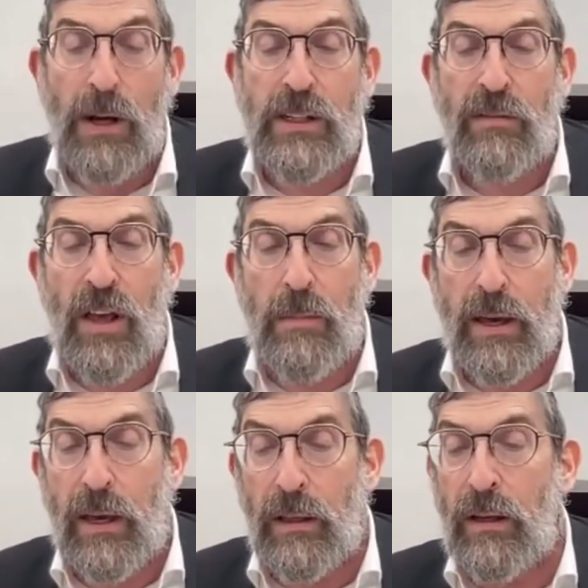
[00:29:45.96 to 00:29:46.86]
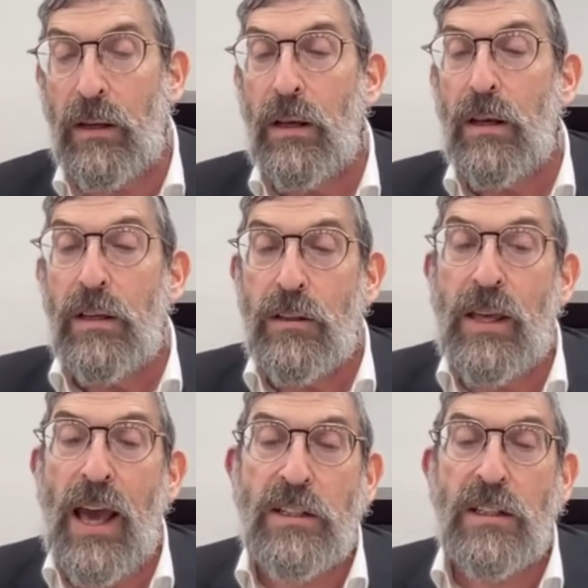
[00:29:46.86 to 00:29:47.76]
So So
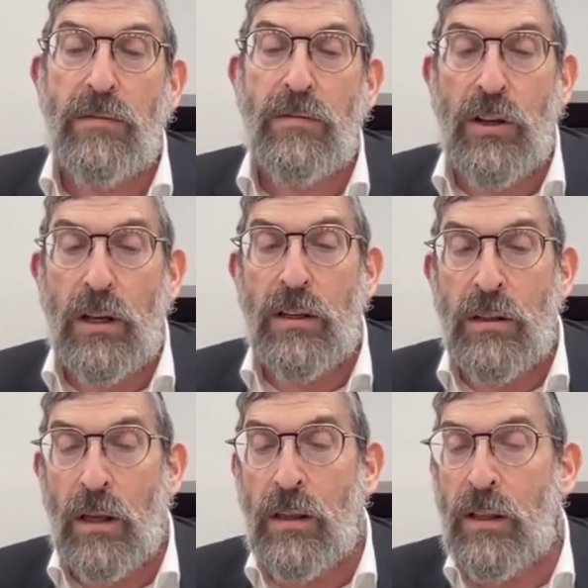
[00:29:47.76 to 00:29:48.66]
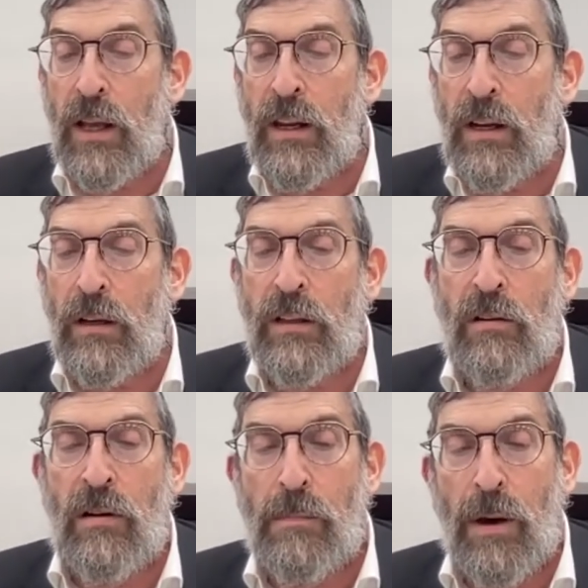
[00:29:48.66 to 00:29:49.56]
the actions of a shaita is nothing. Tanin lo
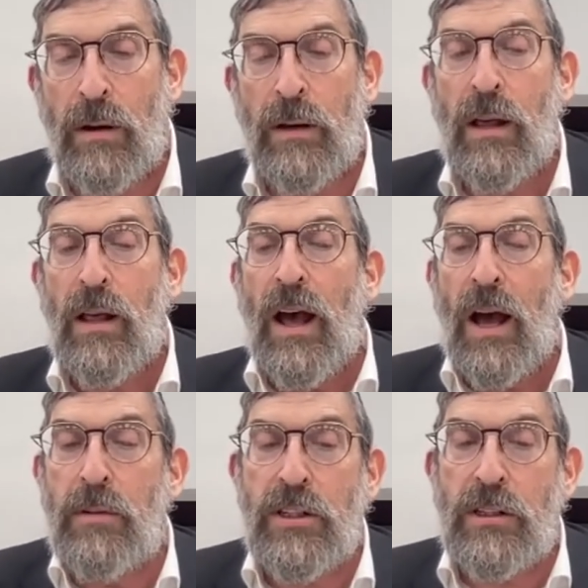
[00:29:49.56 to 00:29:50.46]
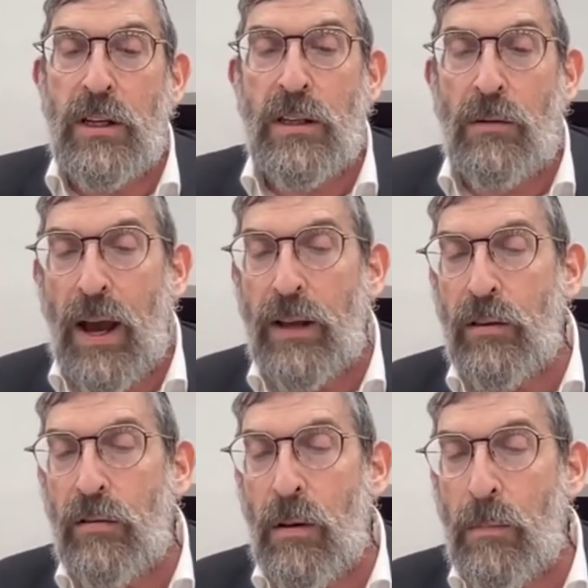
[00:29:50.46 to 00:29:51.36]
d'tan rabbanon. A mishnah is a right
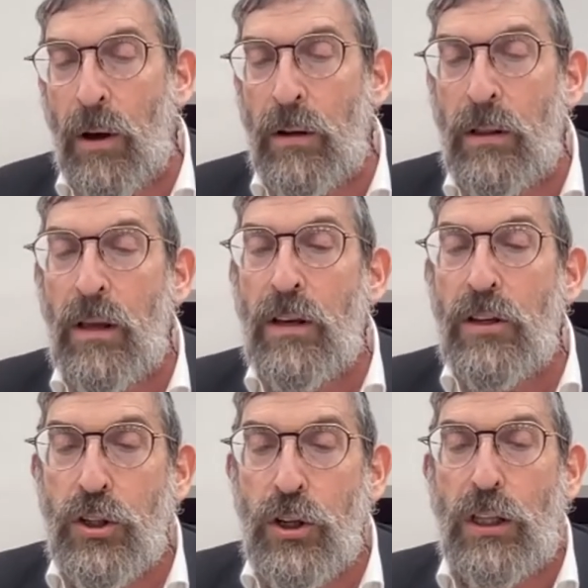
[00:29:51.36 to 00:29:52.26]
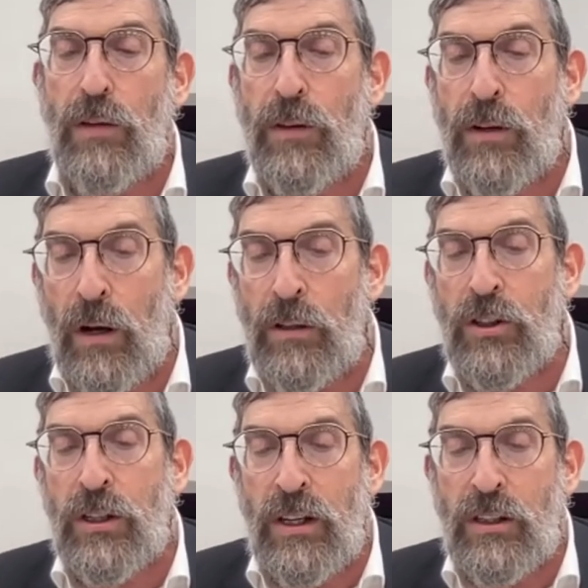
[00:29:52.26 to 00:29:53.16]
to the rabbanon. Shaita v'katan
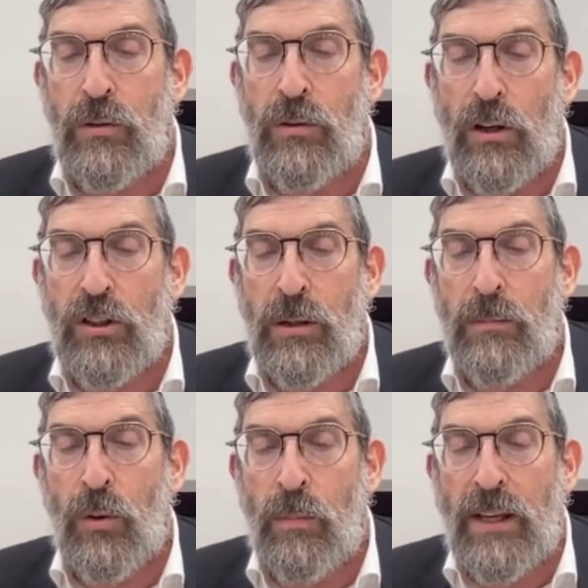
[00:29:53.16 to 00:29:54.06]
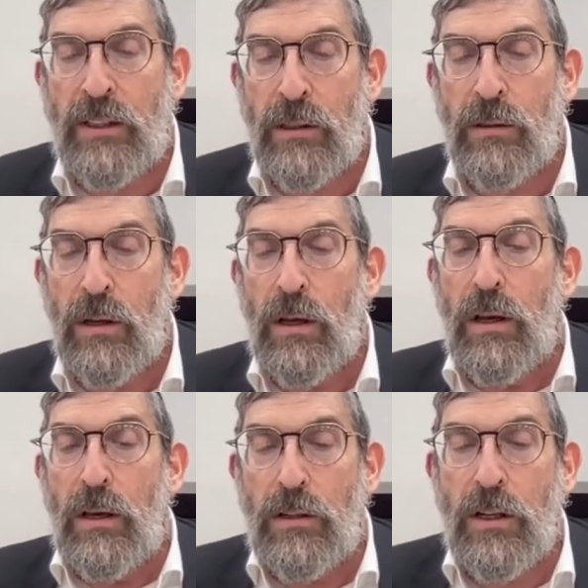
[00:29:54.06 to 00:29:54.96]
shenisu noshim umesu.
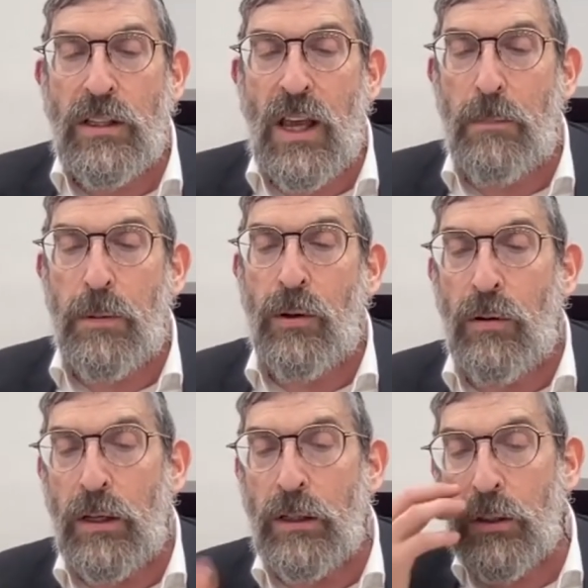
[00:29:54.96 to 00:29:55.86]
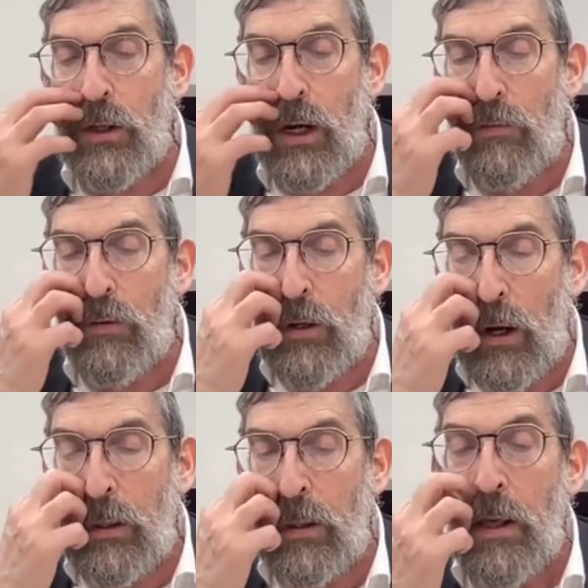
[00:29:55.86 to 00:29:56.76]
It's the same paturais. The shaita
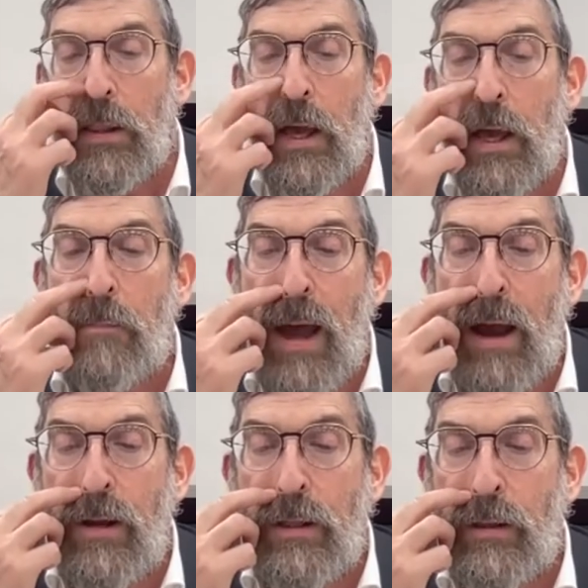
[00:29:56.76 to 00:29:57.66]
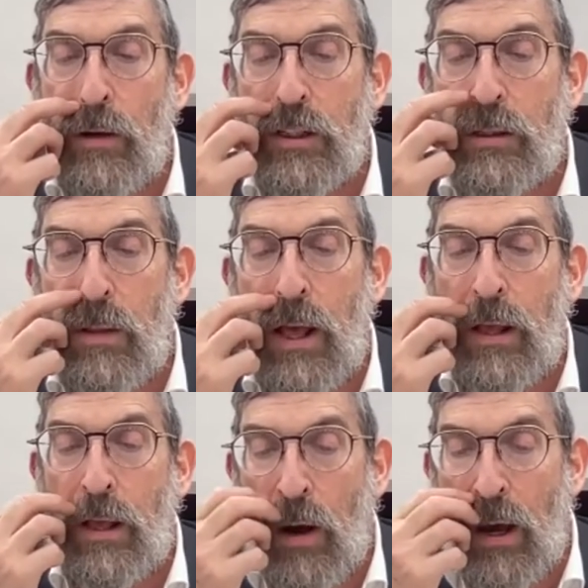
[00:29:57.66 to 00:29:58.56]
v'katan that get married, the noshim and
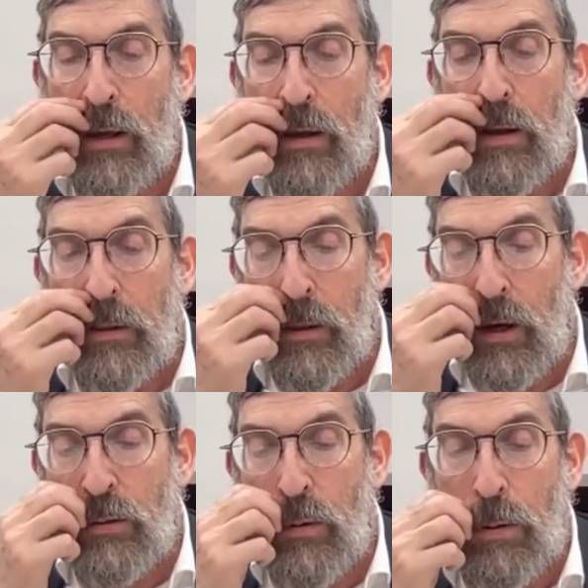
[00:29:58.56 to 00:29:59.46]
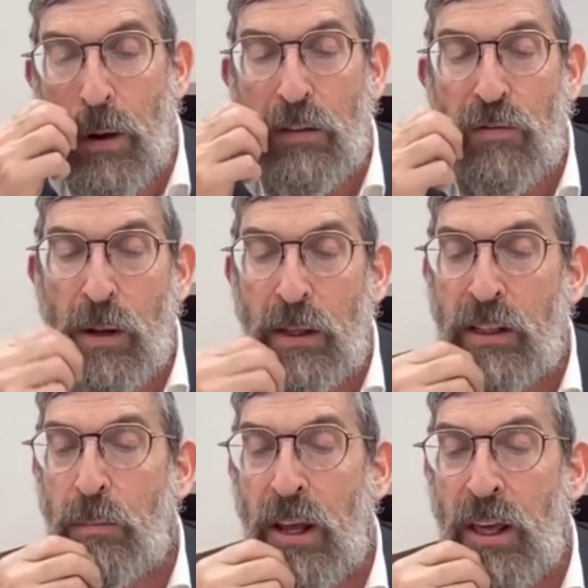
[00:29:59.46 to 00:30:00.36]
they die. The noshim are potter from
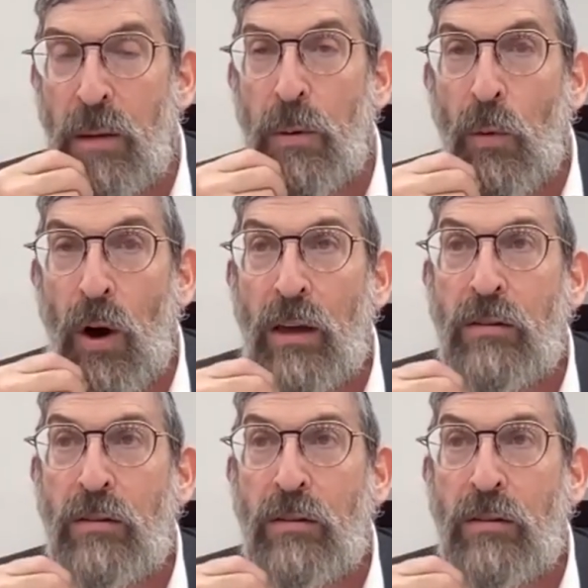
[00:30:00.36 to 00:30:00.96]
chlitzim and ayibum. Why?